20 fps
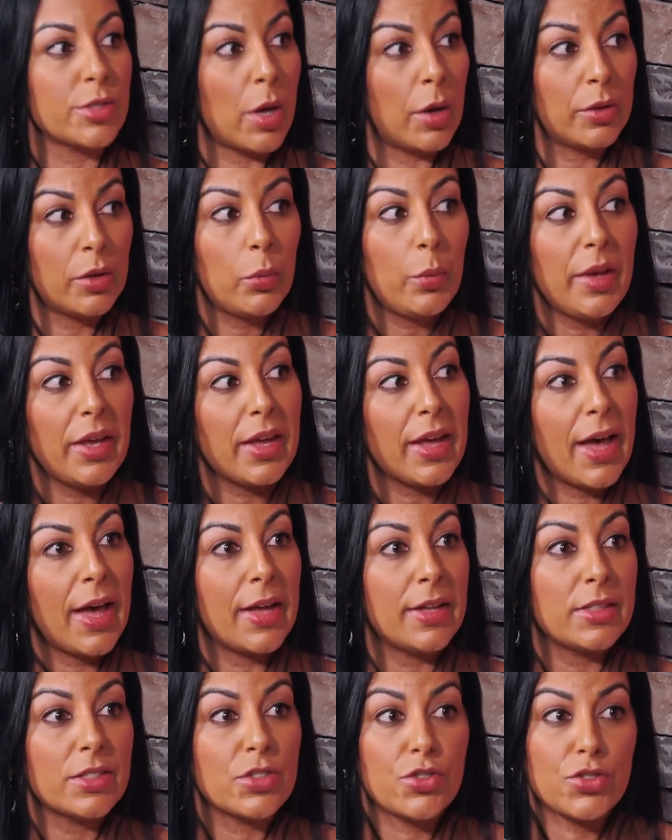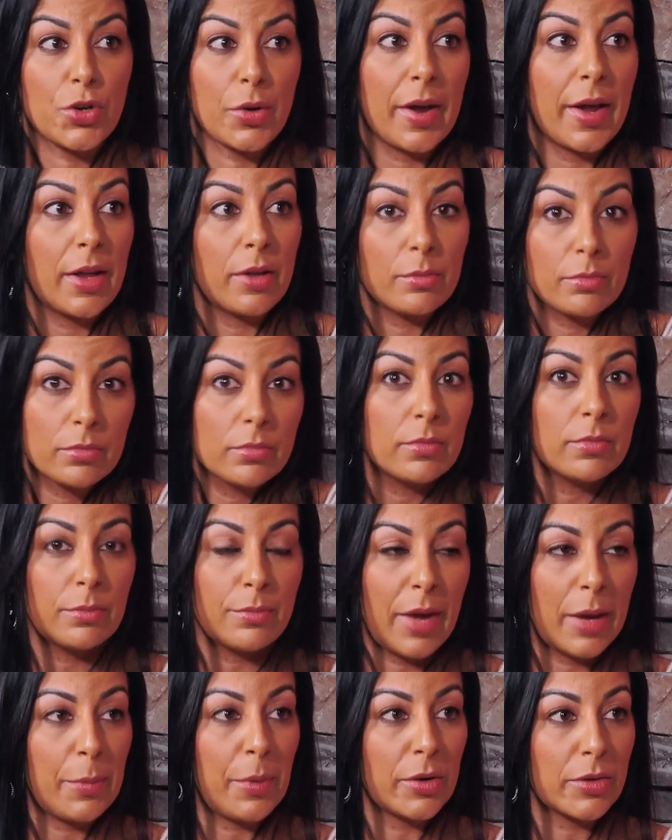on the weekends, during
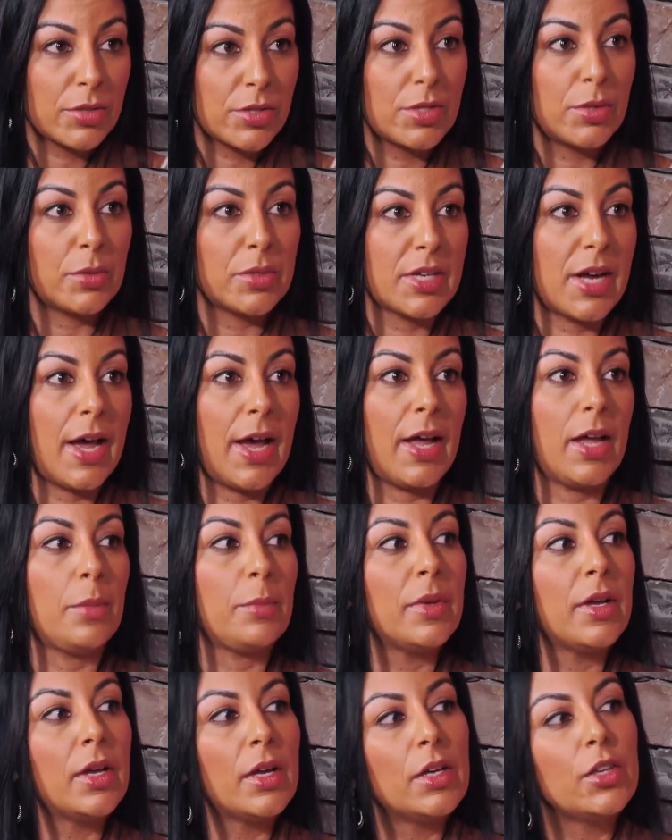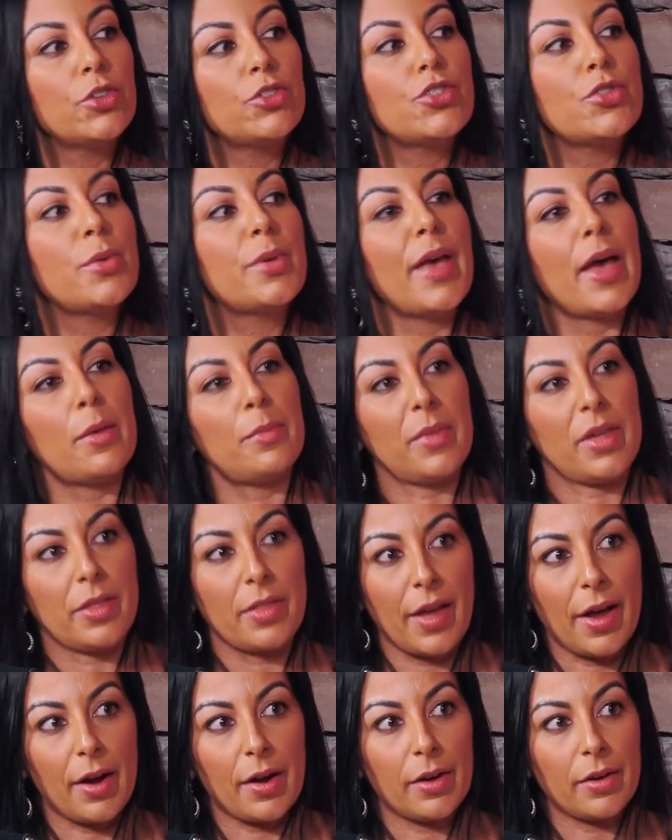my personal time, to get me
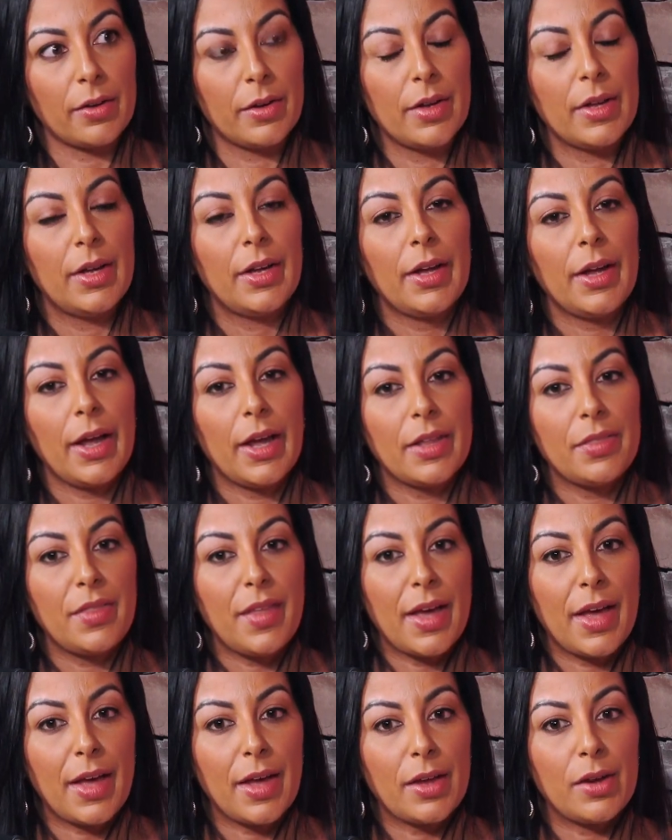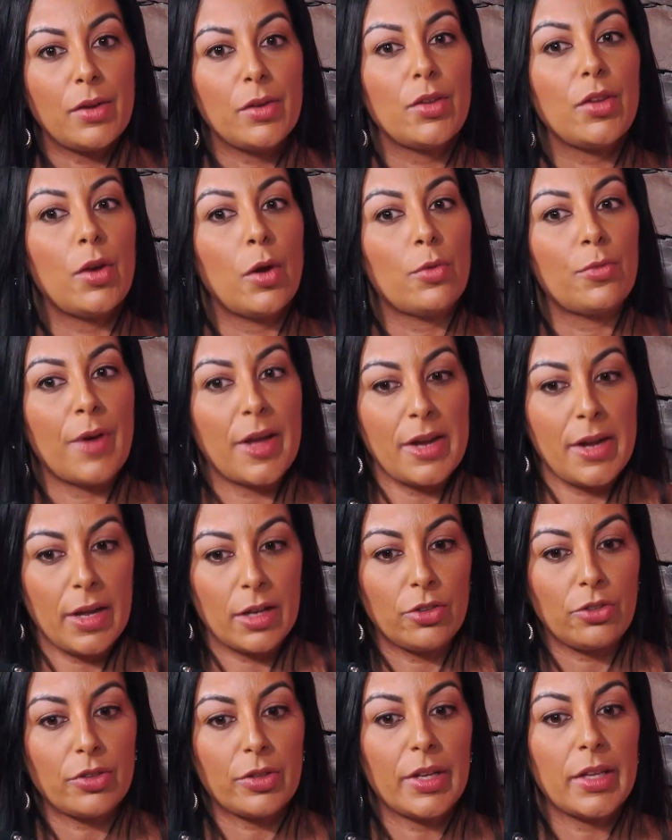there. And then,
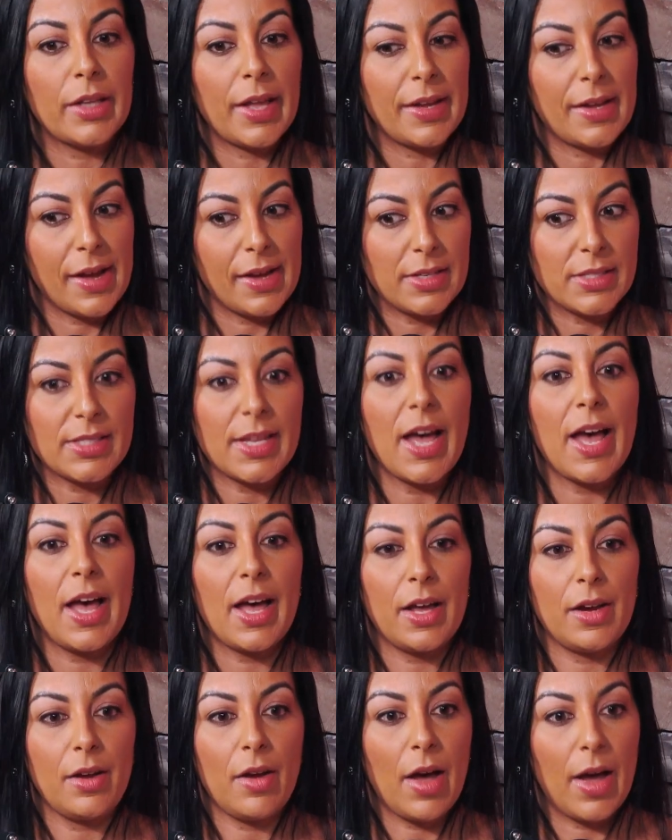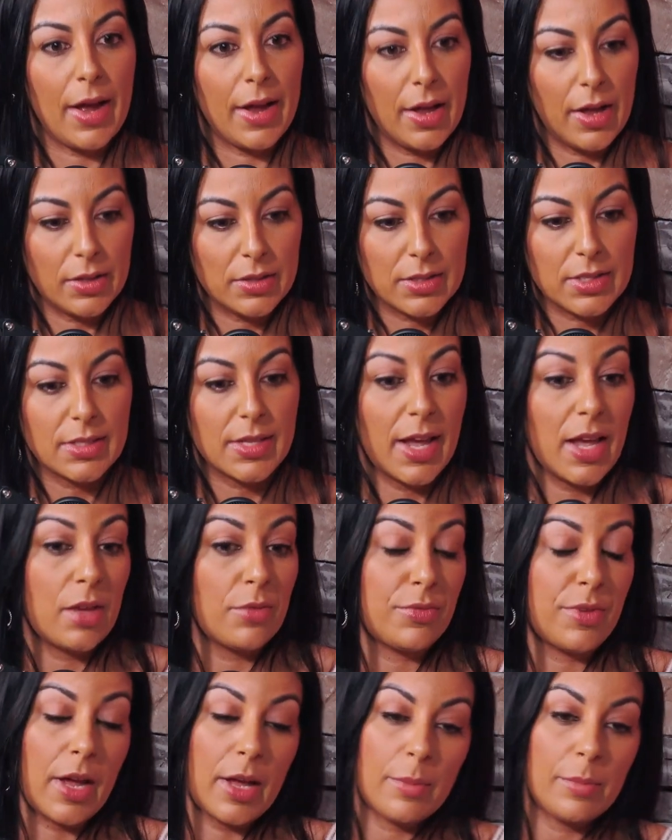financially, like I said, I had
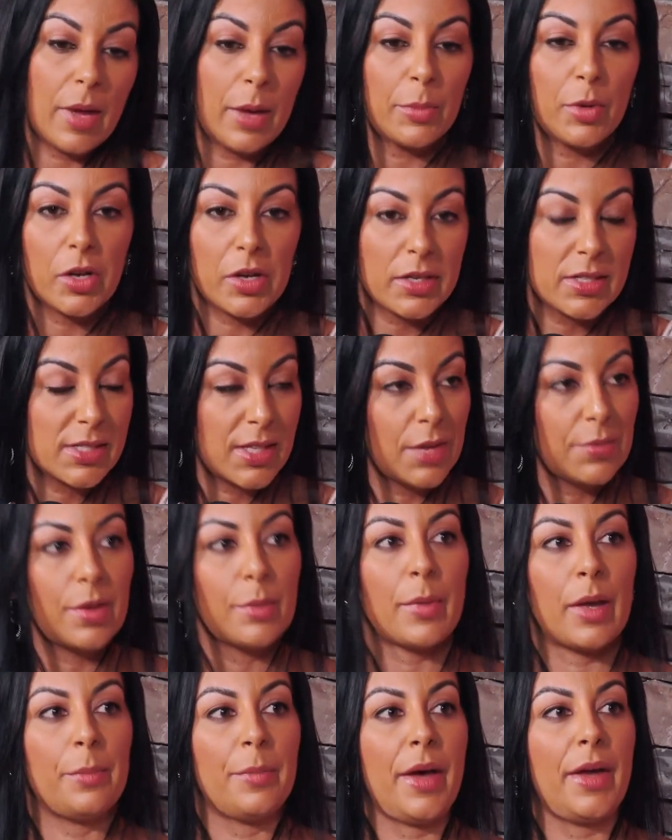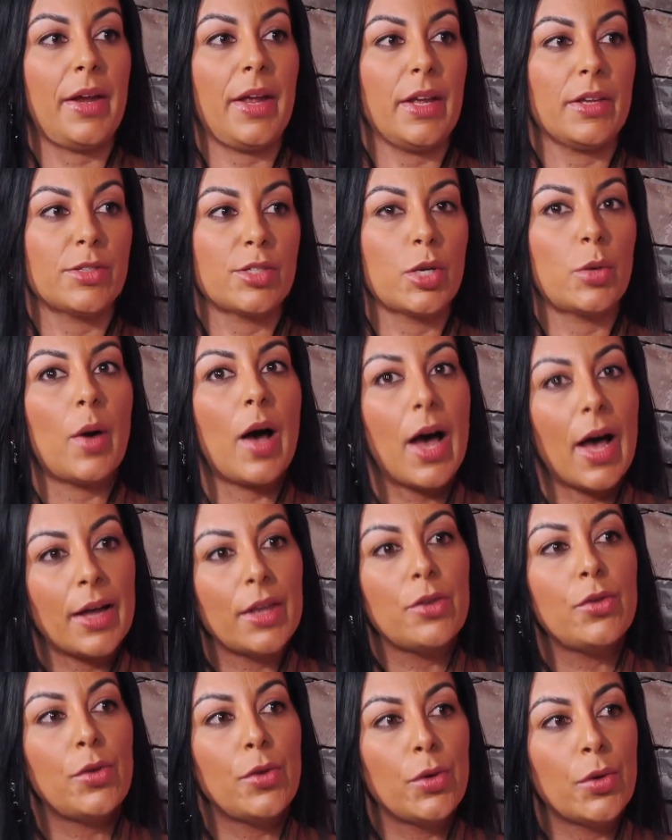saved, I'm good at saving my money. So I
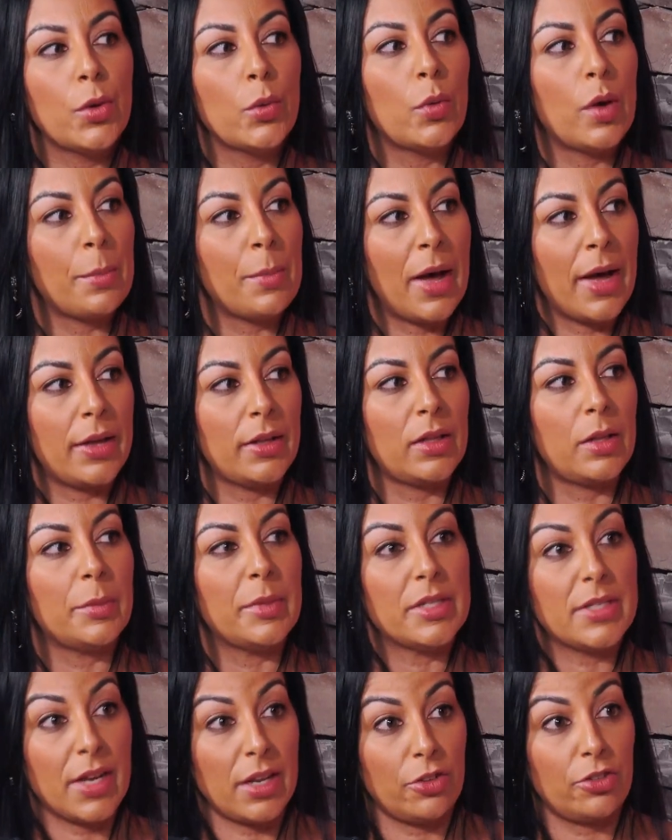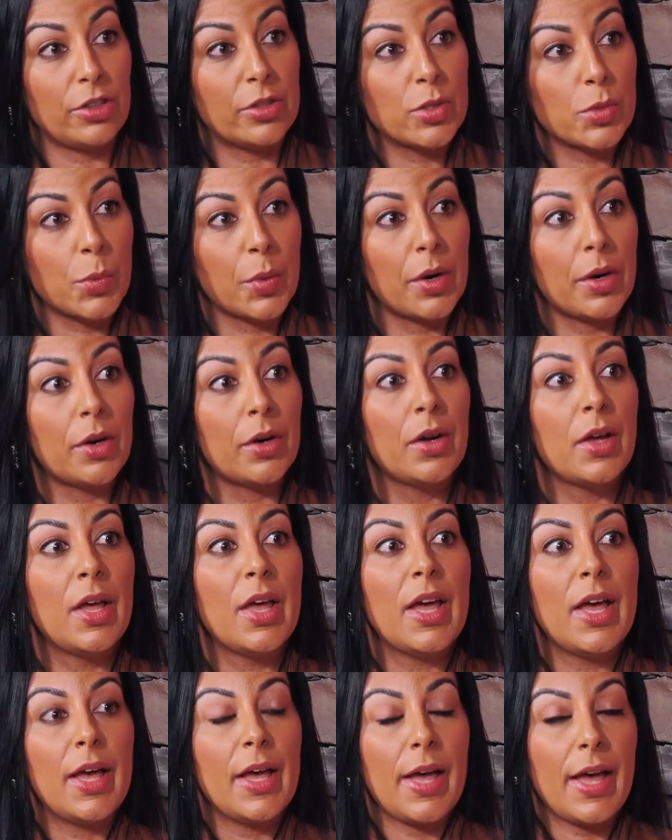knew what my limitations were.
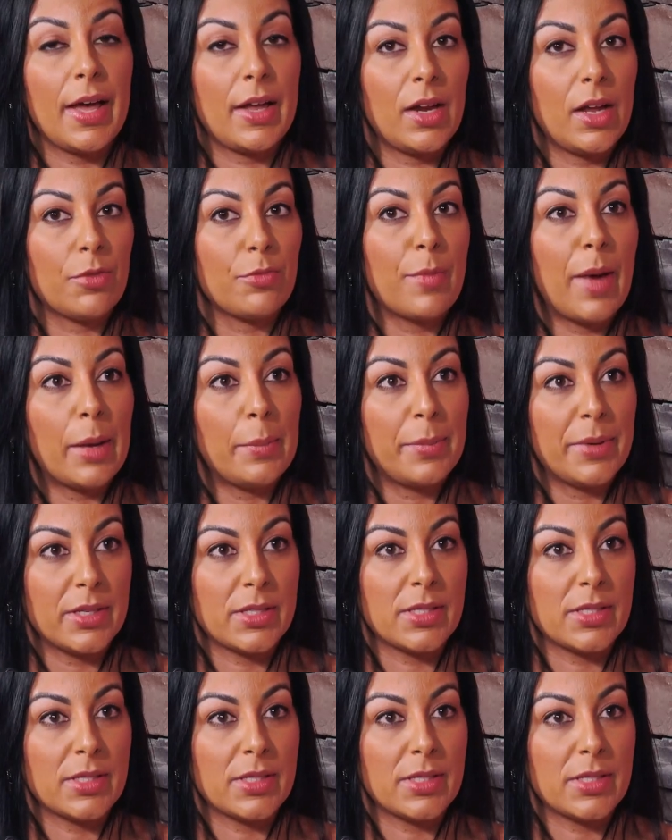And if I